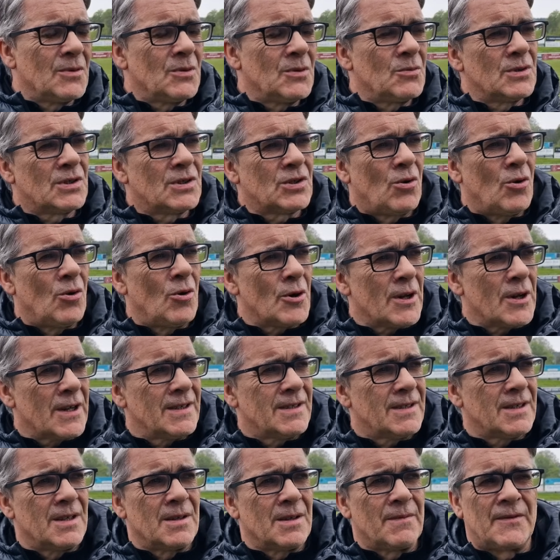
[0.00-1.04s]
was horrid,
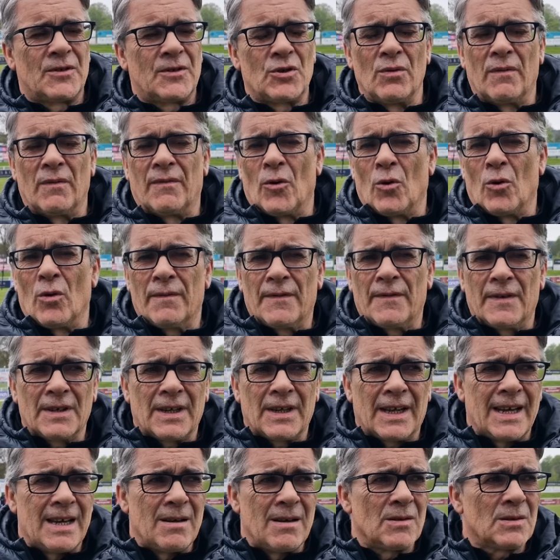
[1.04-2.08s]
and the 2 Forfar
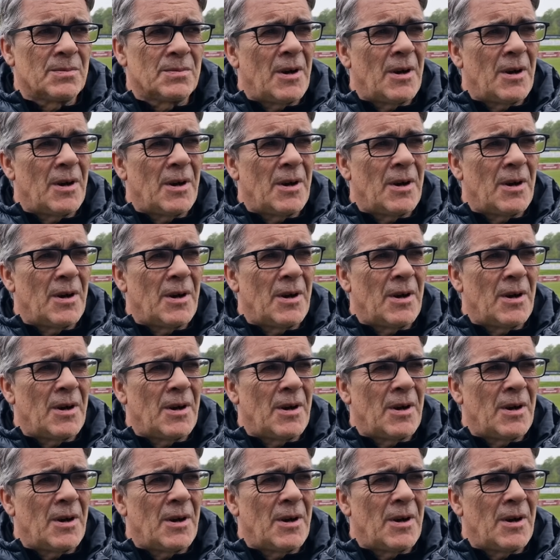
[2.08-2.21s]
games.